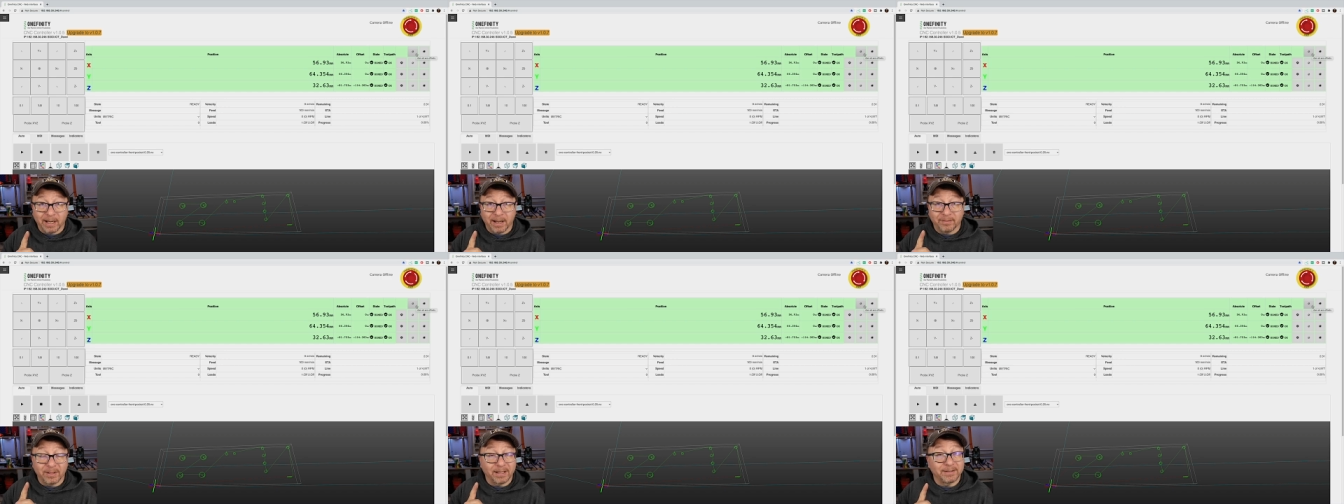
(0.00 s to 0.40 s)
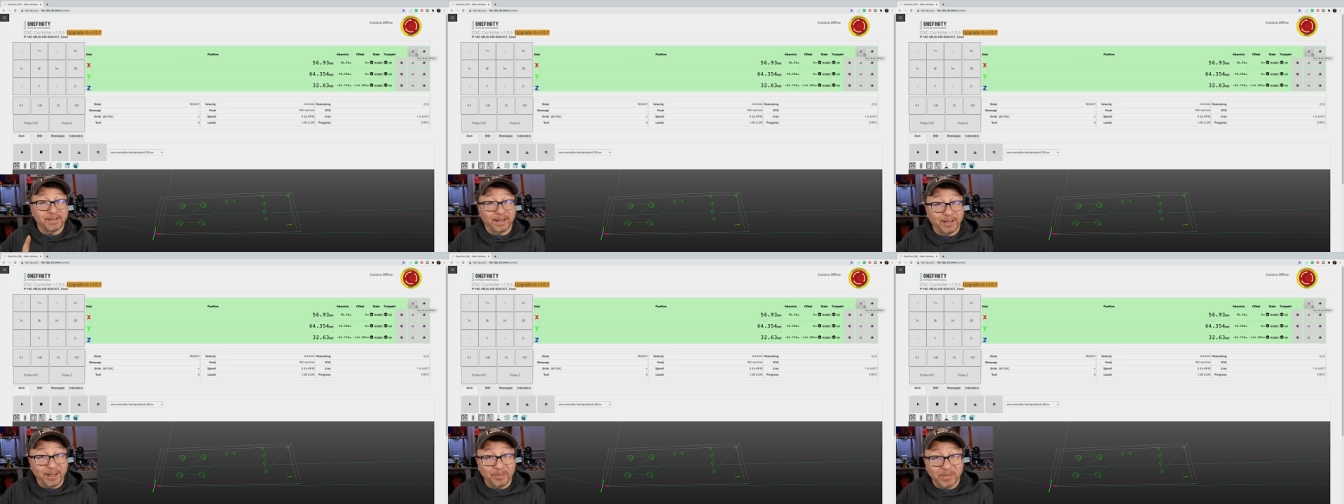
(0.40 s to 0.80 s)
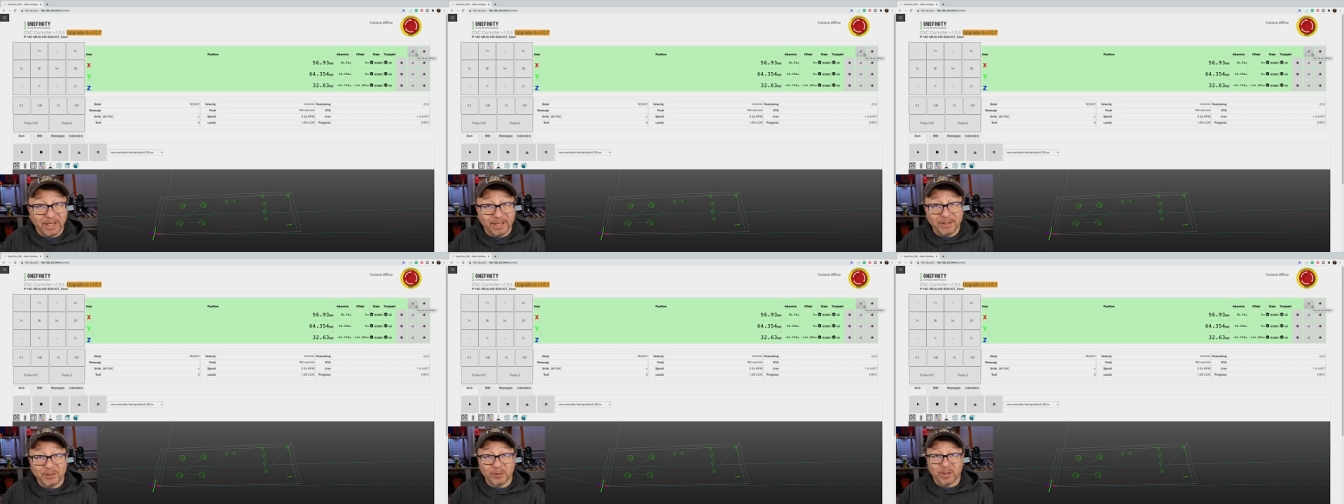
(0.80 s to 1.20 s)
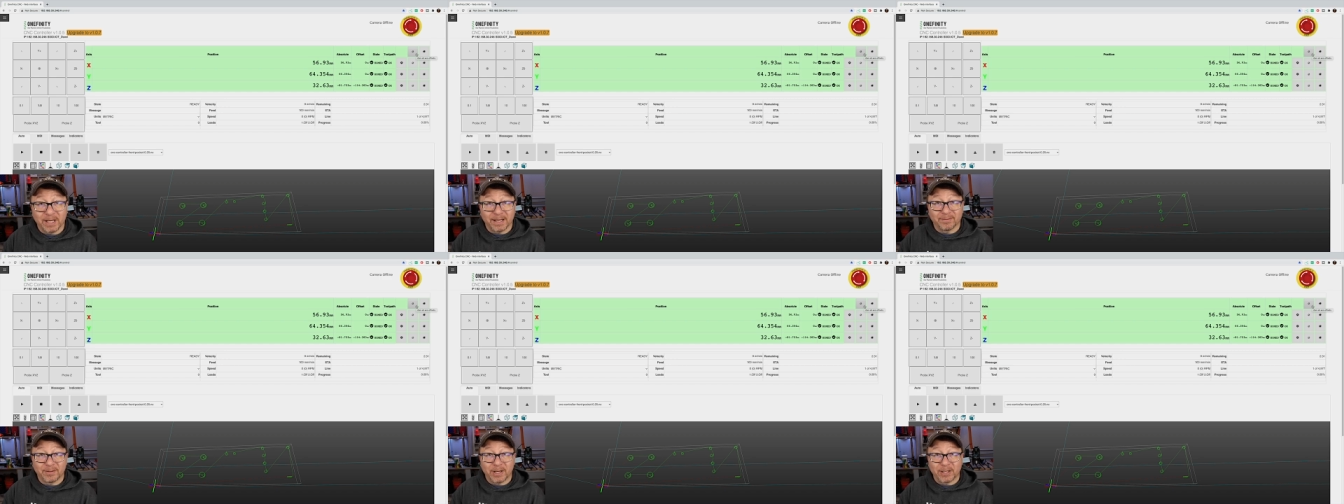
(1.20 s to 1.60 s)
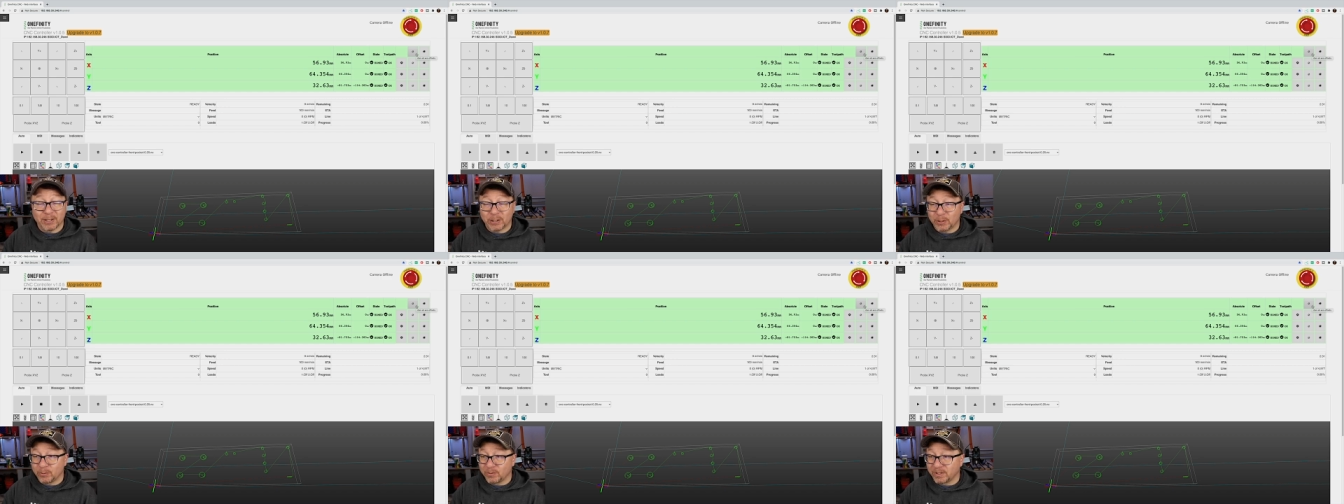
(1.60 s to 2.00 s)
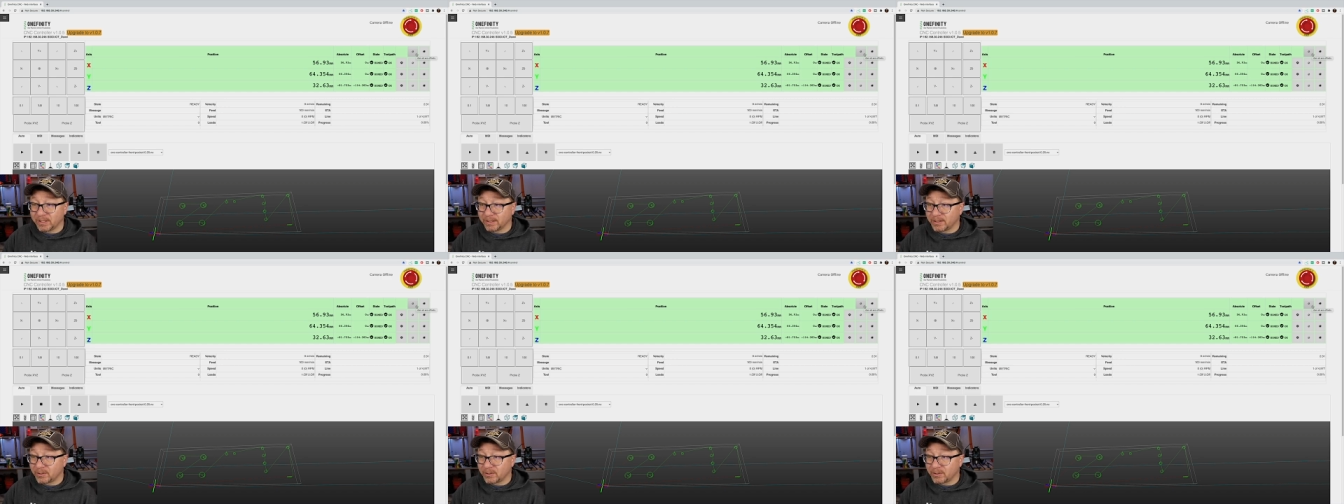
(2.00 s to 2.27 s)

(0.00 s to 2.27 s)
have not set it up yet, so I have not used it,